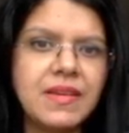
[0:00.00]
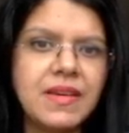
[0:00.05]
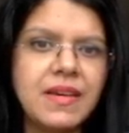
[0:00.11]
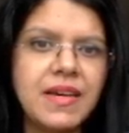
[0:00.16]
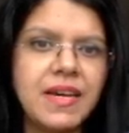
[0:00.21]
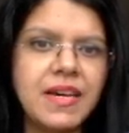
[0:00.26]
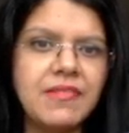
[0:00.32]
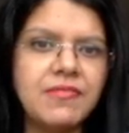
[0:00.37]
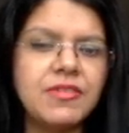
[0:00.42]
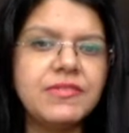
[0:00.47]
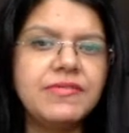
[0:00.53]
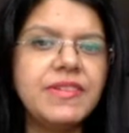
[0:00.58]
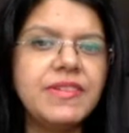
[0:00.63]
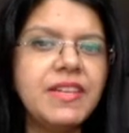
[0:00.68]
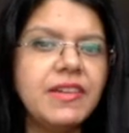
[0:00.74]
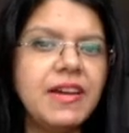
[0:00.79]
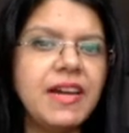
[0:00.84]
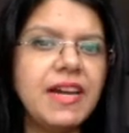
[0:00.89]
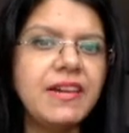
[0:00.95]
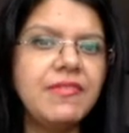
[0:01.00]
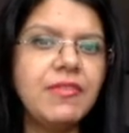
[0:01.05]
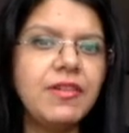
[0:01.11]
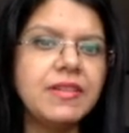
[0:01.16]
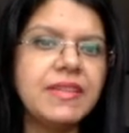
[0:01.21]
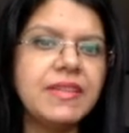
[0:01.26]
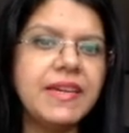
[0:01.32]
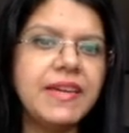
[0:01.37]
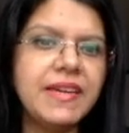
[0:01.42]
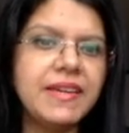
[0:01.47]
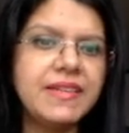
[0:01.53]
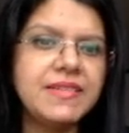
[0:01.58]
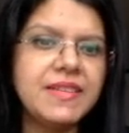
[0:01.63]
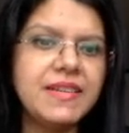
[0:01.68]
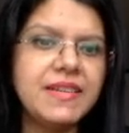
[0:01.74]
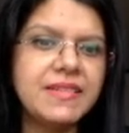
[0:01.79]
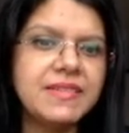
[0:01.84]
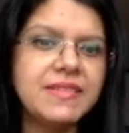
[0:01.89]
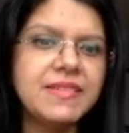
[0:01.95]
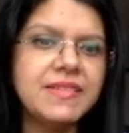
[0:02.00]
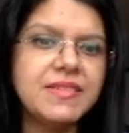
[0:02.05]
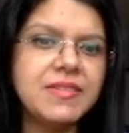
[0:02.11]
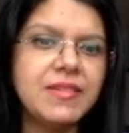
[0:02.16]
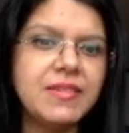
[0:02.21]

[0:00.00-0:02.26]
And what will you have on the x-axis?